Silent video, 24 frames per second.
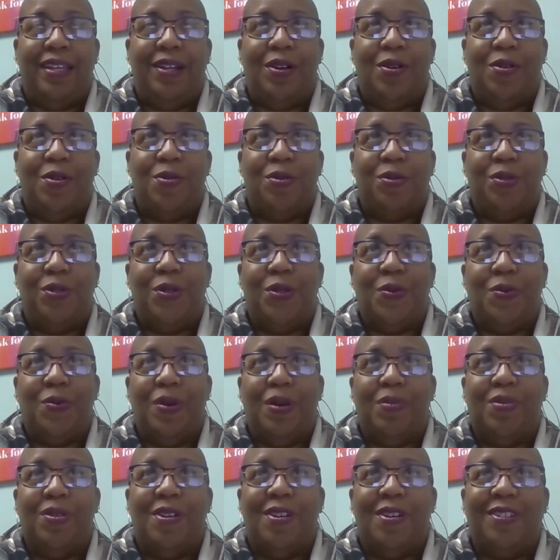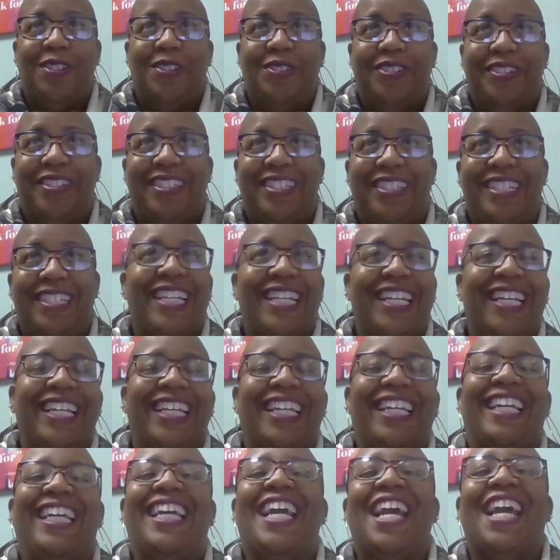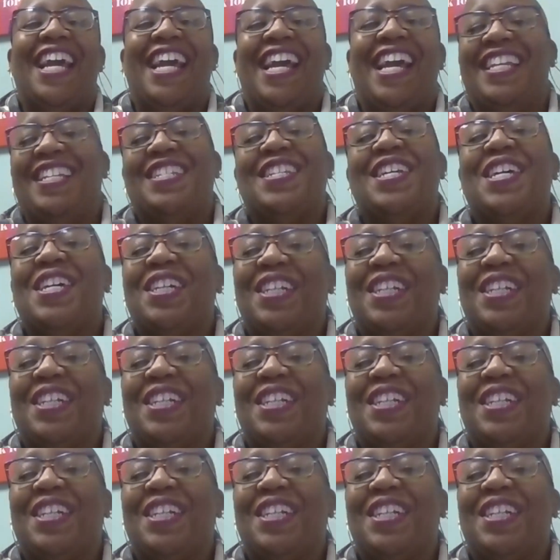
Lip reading: and go to webinars, you'll see it.